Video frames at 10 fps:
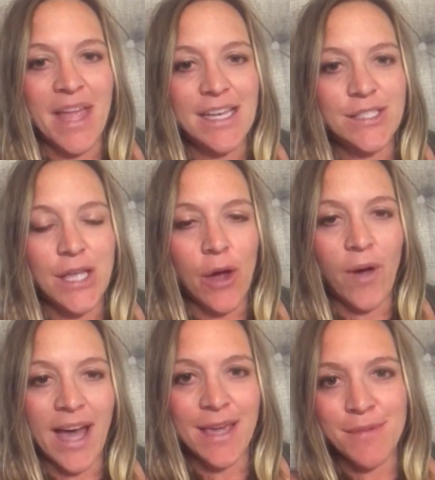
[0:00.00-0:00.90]
So
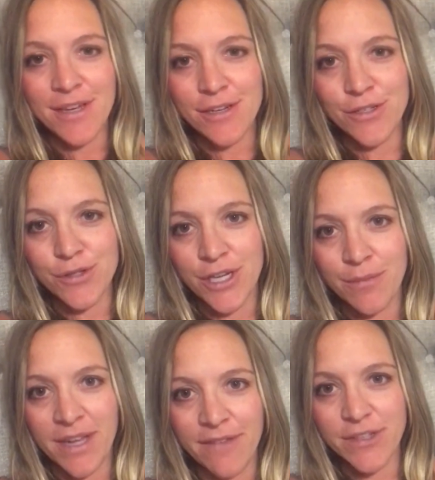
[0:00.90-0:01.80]
I am here to share
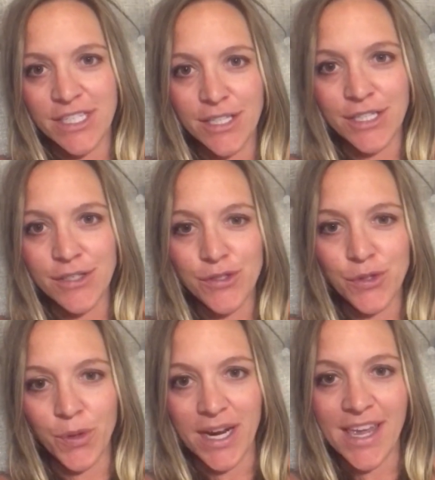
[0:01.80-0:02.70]
my infertility
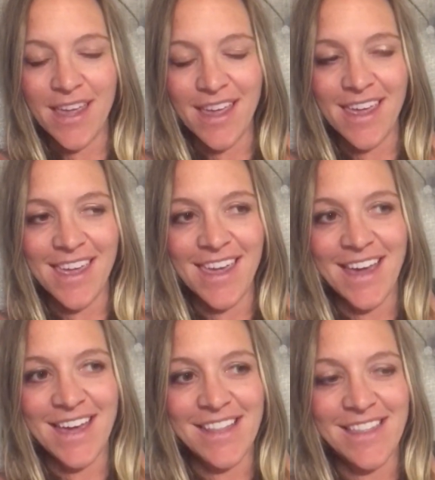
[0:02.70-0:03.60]
story,
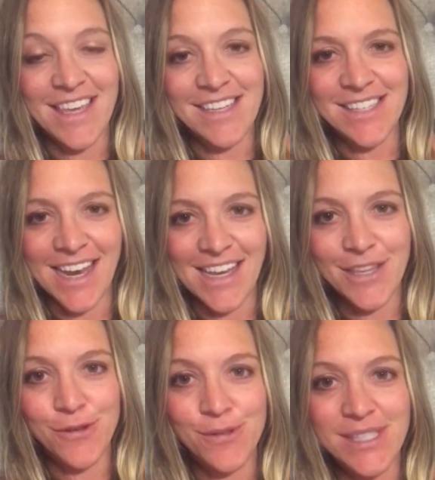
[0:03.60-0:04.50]
and the
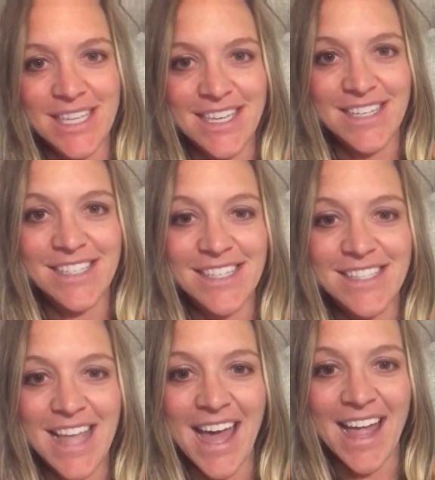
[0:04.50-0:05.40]
exciting news is
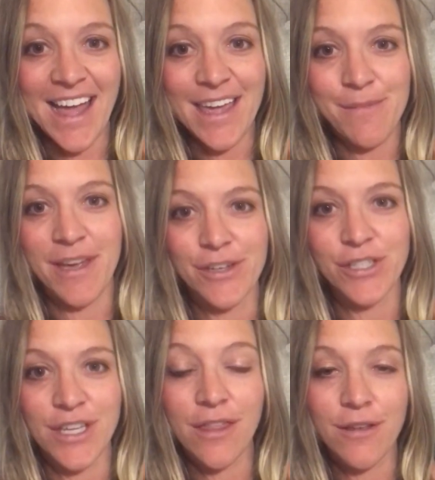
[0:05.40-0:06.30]
that I am
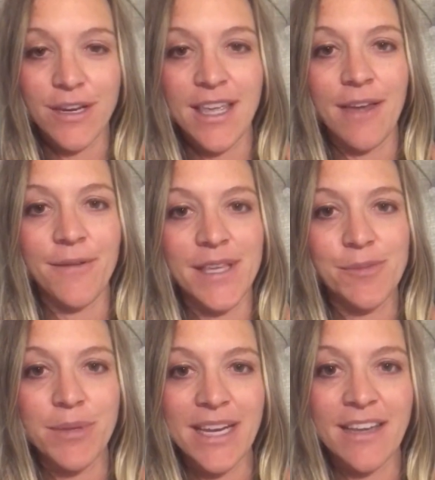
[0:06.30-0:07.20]
actually 38 weeks
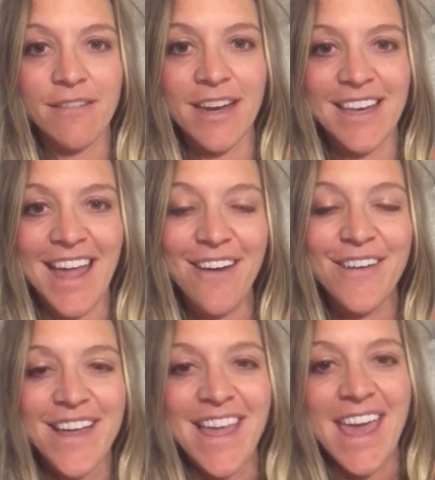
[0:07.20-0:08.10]
pregnant right now
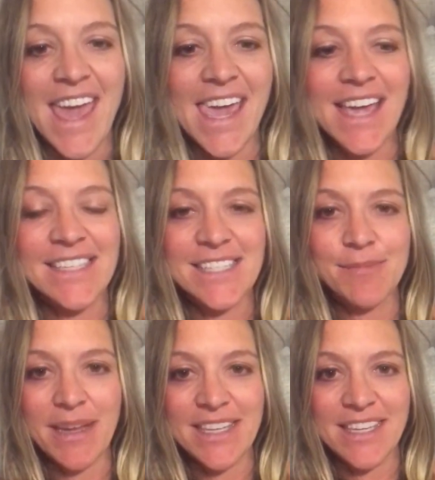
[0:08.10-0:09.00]
and
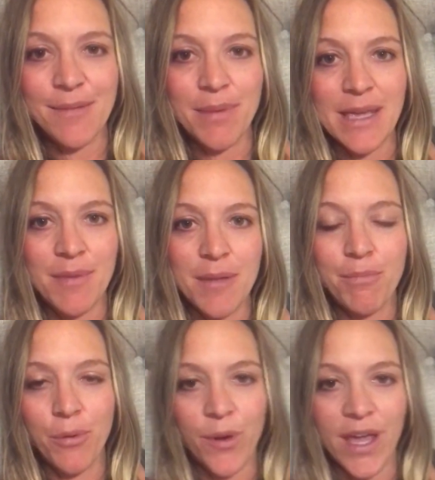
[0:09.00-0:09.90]
expecting the baby
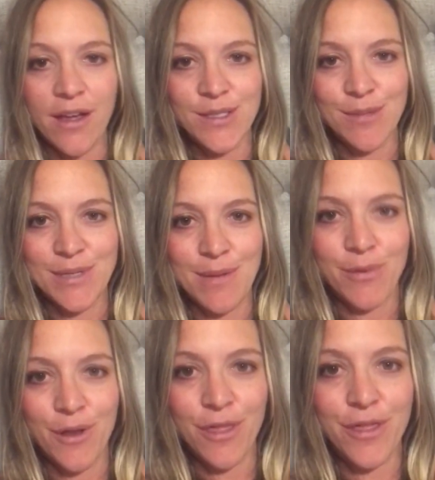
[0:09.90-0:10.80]
boy on
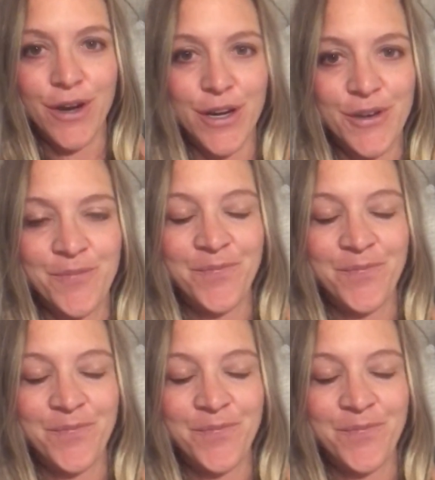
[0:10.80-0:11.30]
September 3rd.